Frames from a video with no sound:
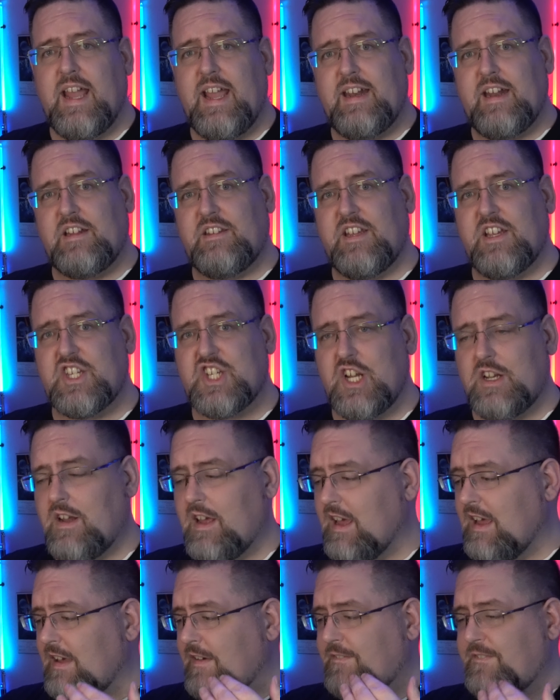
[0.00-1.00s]
In addition,
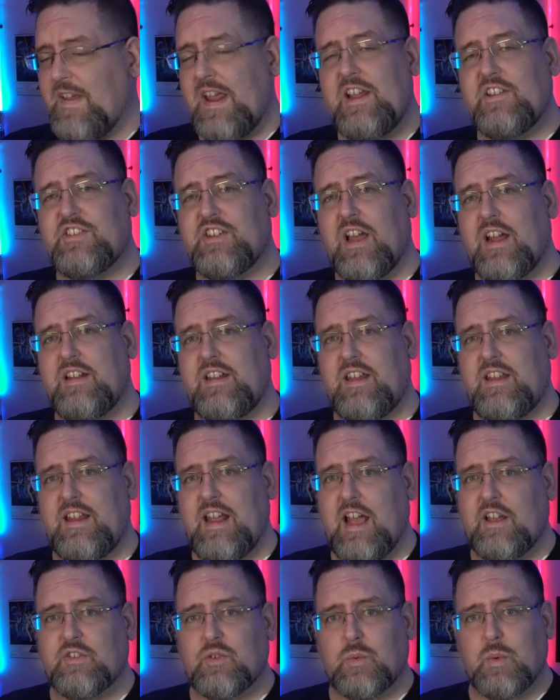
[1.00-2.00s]
Face
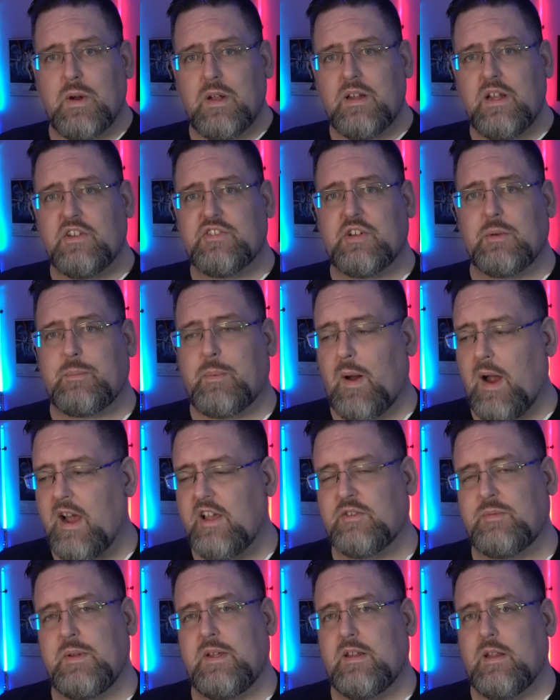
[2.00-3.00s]
ID has really
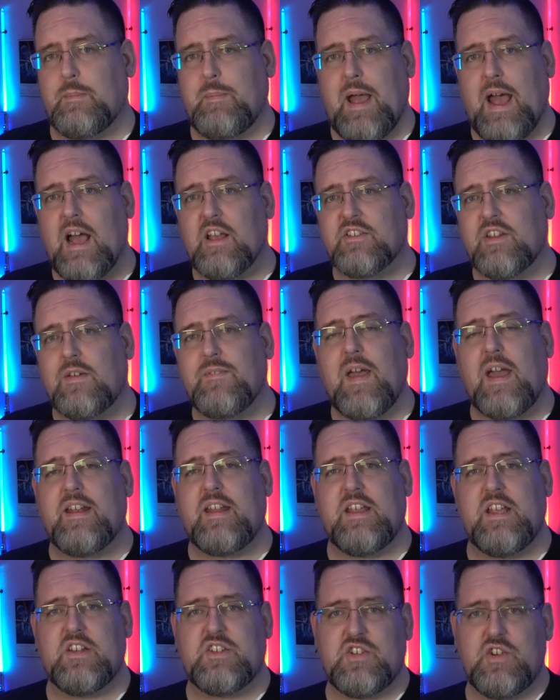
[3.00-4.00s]
surprised me. In the past, I've
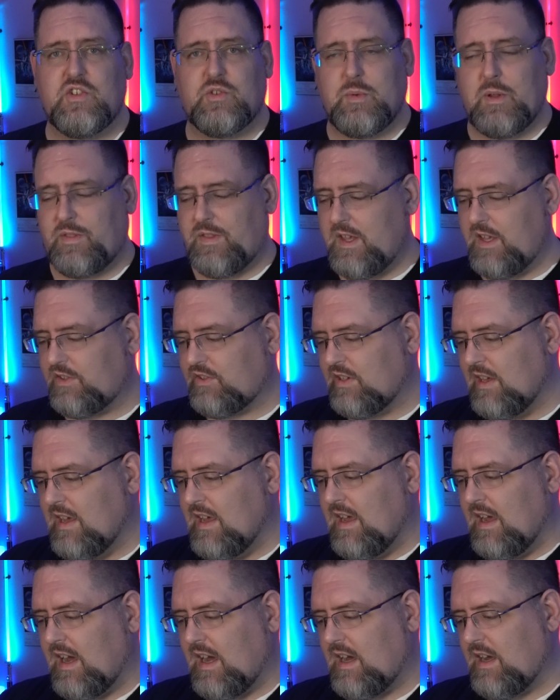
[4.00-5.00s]
had issues with this,
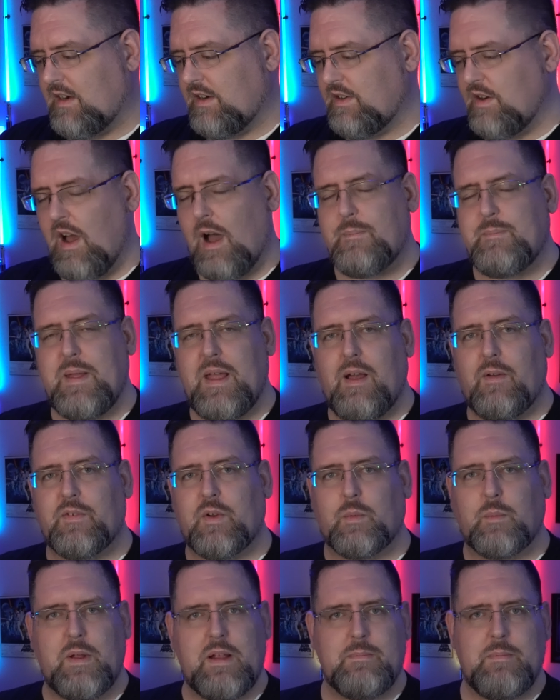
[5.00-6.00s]
uh, not being able
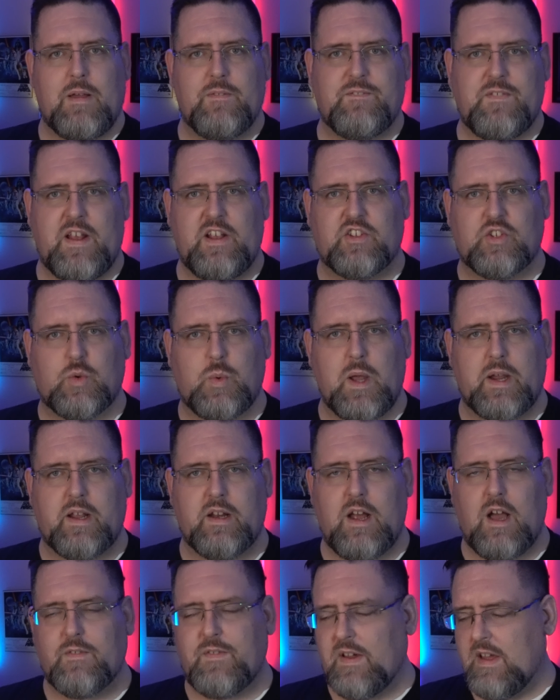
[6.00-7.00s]
to read my face
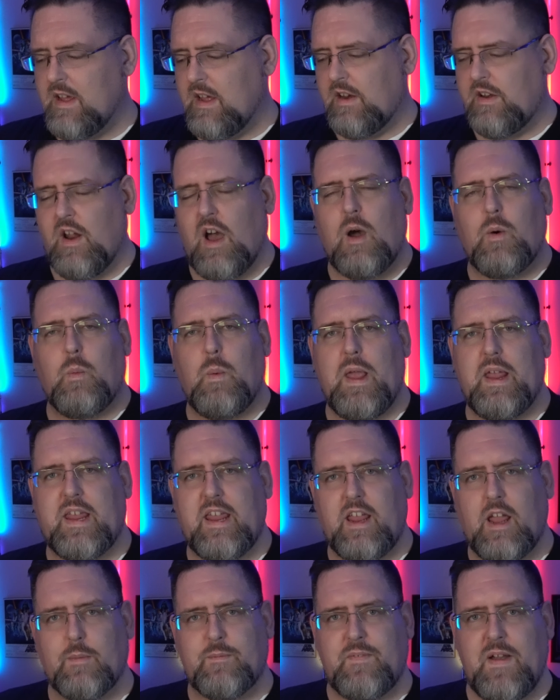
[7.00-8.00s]
quick enough, not
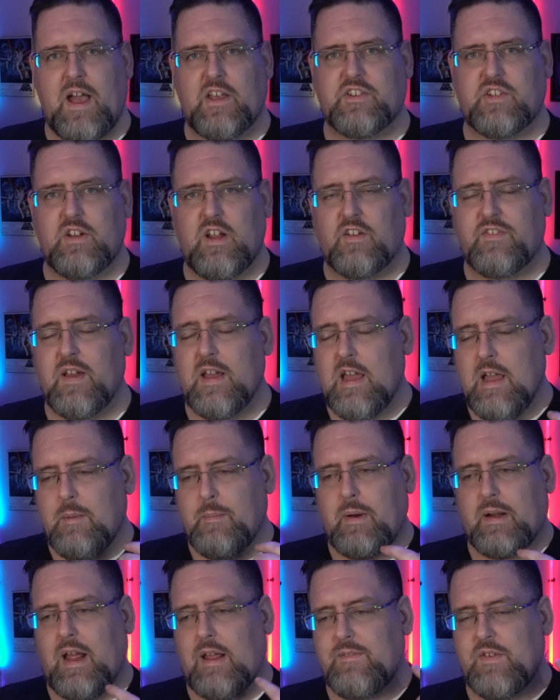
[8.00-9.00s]
waking up fast enough,
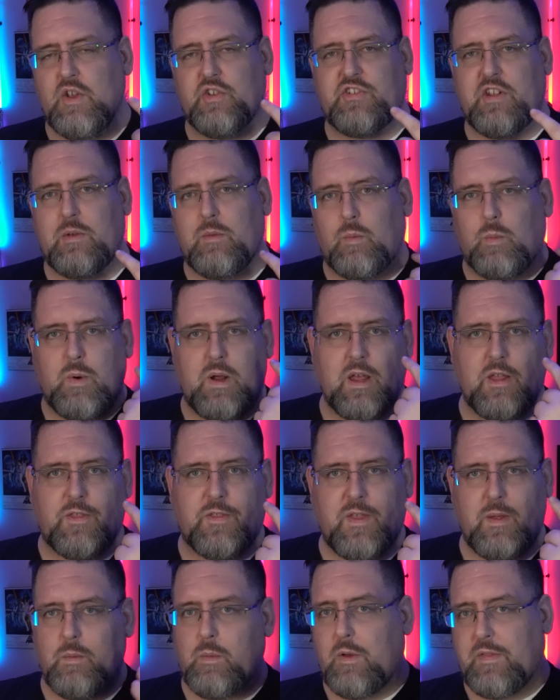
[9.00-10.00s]
but I've used it
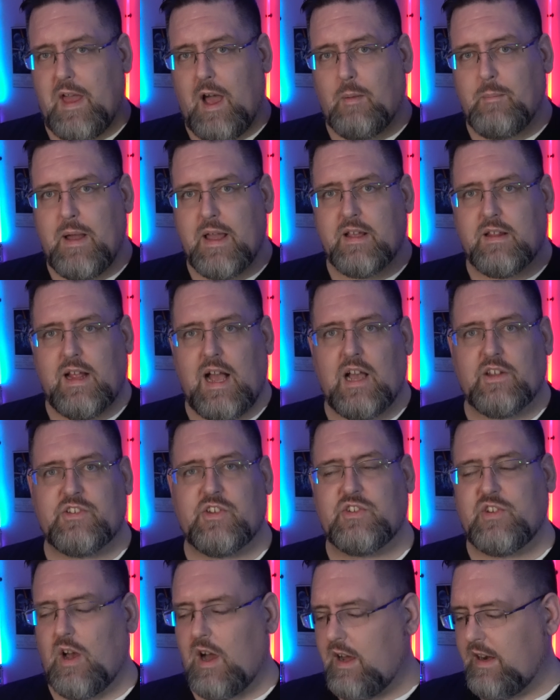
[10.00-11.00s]
with and without my
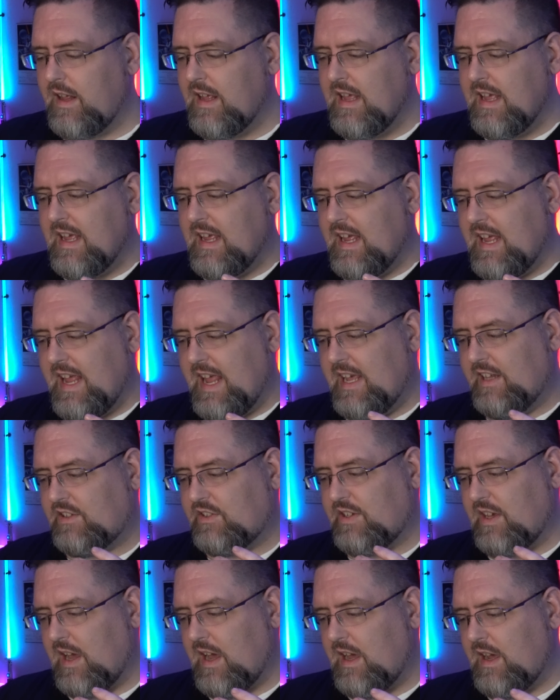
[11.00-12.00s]
glasses on,
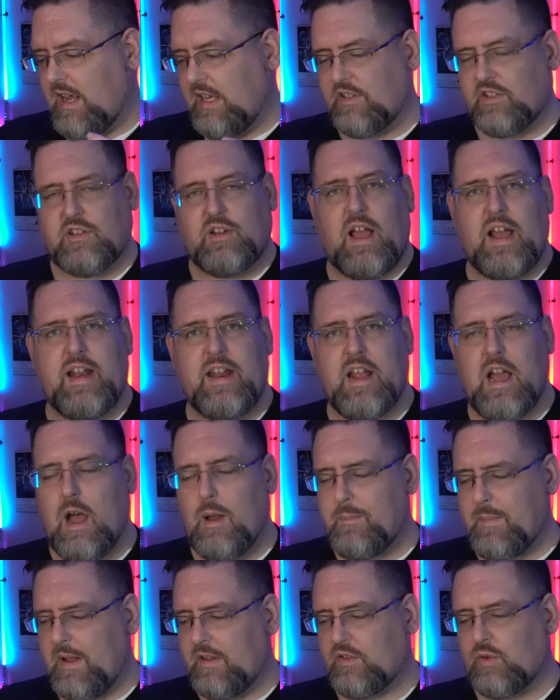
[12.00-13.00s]
it's uh, it's lighting
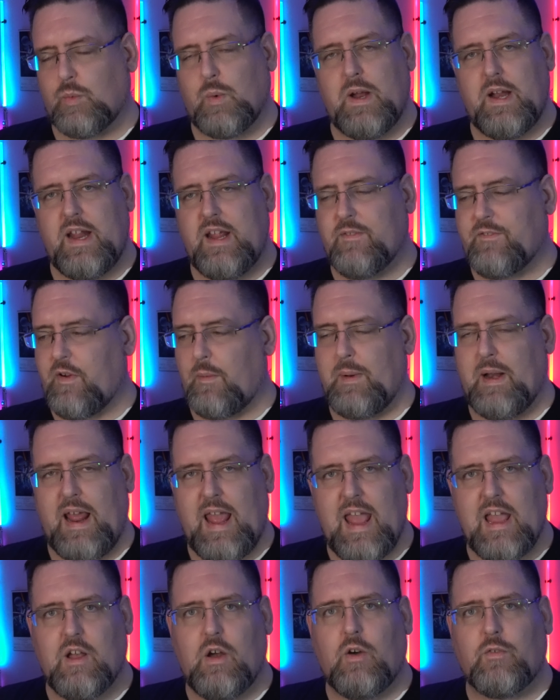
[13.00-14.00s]
up. It's reading from an
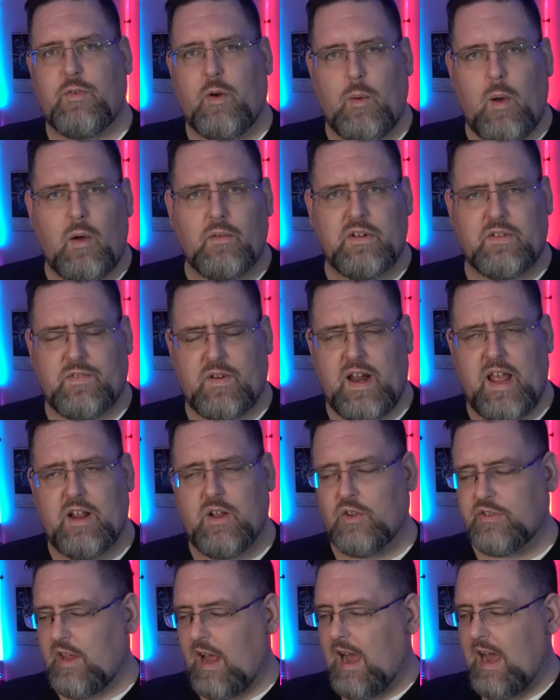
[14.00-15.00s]
angle, from all different
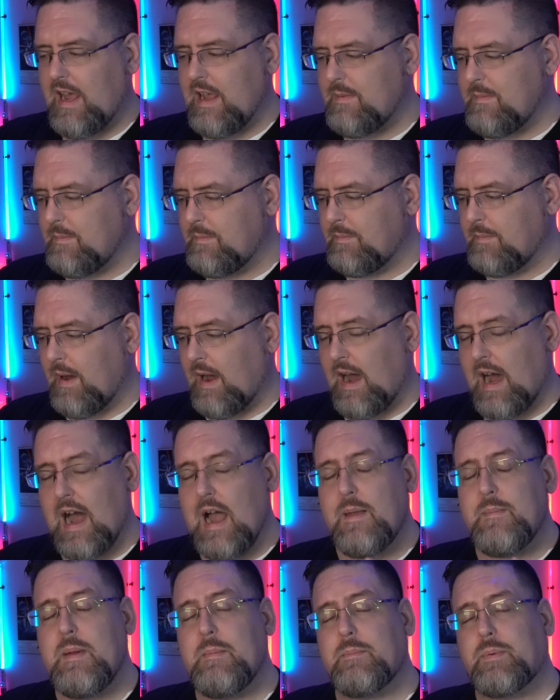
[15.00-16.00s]
angles. I'm
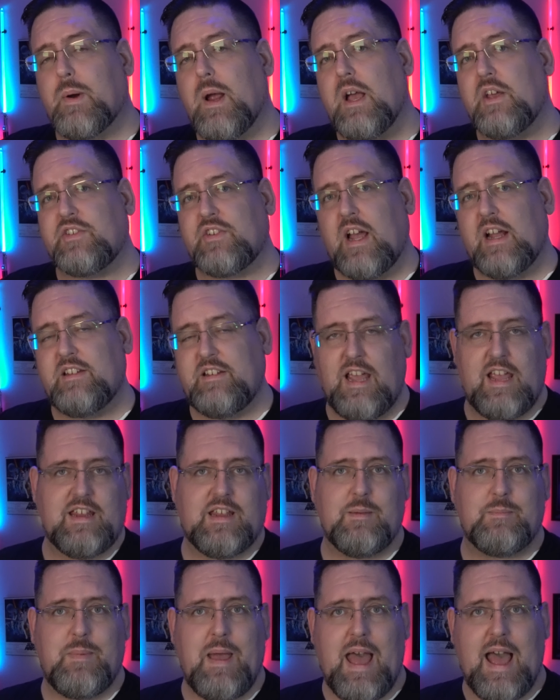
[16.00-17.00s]
I'm impressed. I
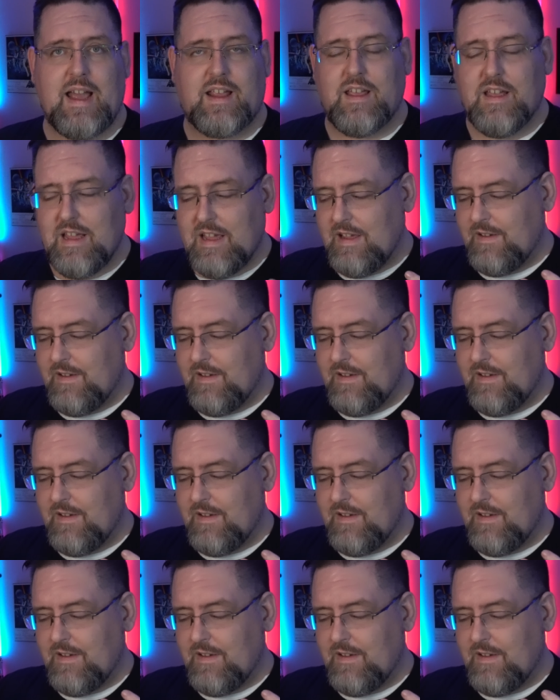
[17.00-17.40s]
take it back.